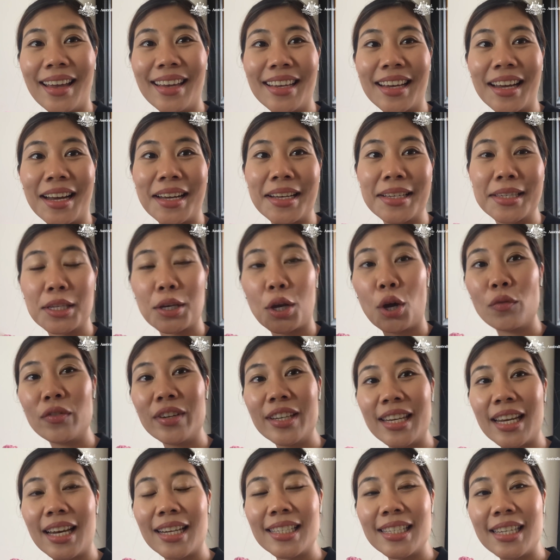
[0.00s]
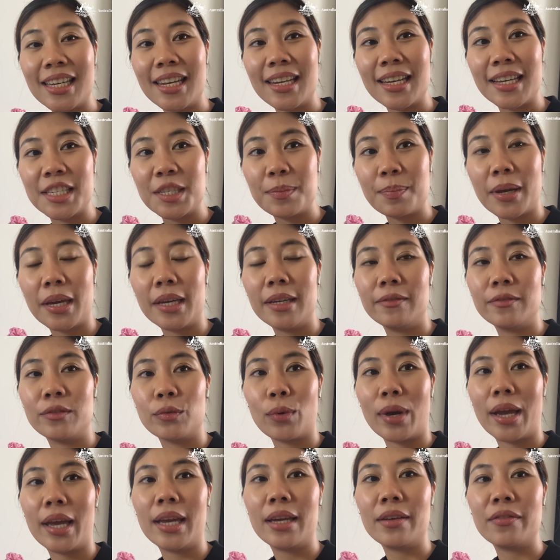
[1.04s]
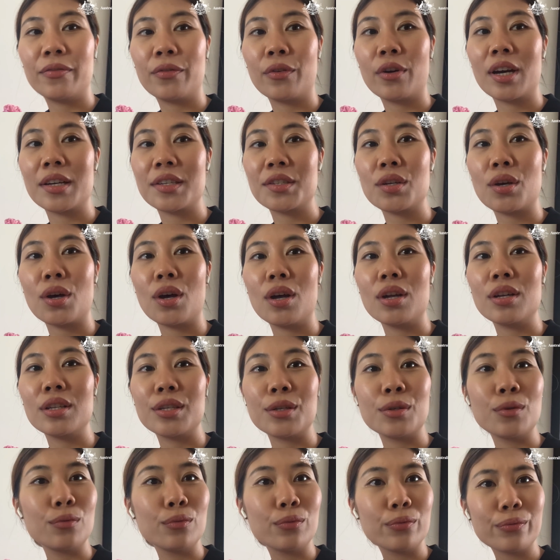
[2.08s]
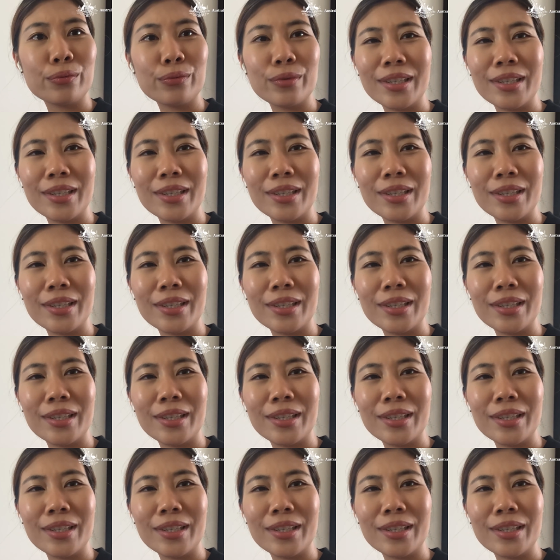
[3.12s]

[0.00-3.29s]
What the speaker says: guys, COVID-19 has paved way for us all to